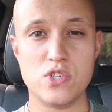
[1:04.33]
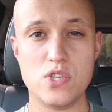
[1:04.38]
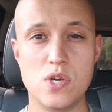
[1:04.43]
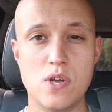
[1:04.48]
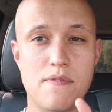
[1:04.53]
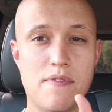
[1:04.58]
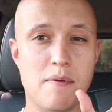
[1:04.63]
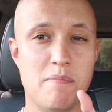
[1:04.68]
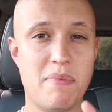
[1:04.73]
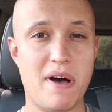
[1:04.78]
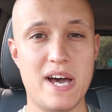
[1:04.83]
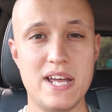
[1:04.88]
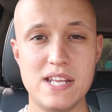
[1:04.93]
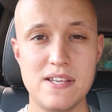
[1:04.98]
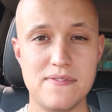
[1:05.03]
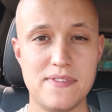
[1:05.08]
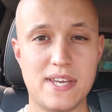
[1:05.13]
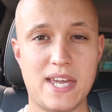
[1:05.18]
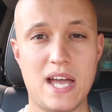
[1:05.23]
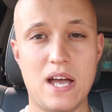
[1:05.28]
so you have the
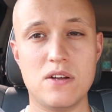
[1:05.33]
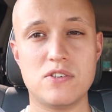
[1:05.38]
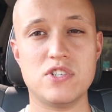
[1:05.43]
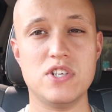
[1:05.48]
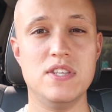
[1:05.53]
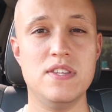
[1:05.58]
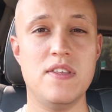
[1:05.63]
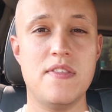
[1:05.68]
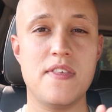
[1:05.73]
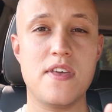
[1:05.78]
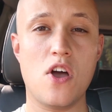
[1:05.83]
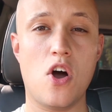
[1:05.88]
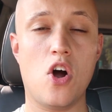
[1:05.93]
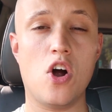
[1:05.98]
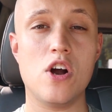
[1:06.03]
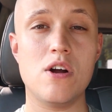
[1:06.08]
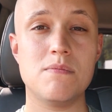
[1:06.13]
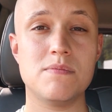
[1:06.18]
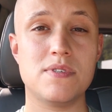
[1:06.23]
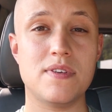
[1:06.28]
body of the couch and then the
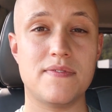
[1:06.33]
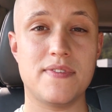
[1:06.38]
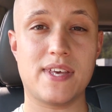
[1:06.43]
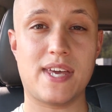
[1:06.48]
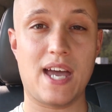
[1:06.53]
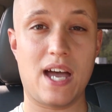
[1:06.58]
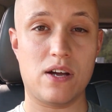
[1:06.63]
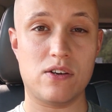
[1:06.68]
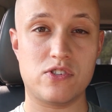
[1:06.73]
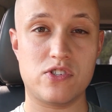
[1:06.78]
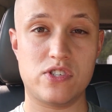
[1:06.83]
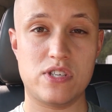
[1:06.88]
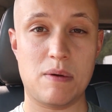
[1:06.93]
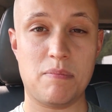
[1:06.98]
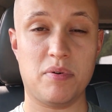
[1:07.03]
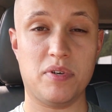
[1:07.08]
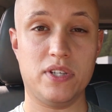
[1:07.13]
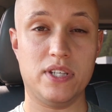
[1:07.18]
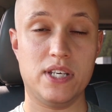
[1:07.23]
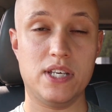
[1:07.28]
arms of the couch
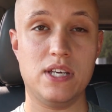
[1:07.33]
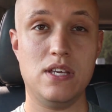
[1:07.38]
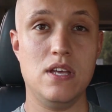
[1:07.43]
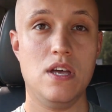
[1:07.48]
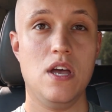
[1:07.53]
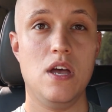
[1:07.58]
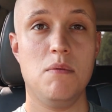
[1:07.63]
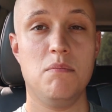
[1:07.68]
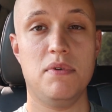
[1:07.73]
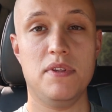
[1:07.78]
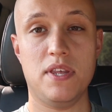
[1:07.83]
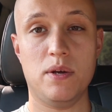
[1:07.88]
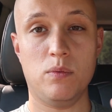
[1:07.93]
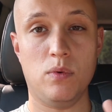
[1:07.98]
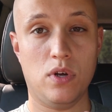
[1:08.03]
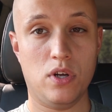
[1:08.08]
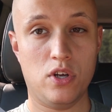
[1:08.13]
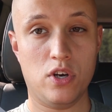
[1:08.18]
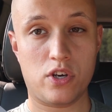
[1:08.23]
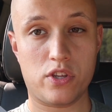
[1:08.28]
separately, but then
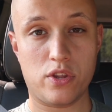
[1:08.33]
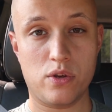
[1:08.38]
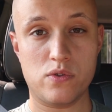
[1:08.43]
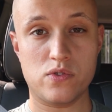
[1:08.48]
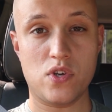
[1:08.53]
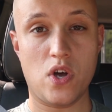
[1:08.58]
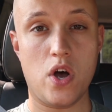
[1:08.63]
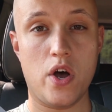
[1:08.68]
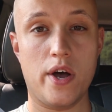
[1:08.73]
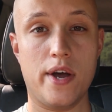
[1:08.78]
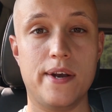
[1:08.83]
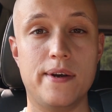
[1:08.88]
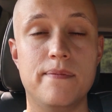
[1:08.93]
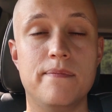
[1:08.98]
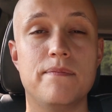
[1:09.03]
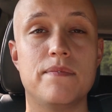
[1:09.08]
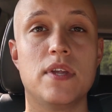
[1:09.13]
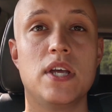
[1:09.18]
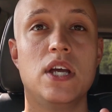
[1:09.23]
we'll hook those on.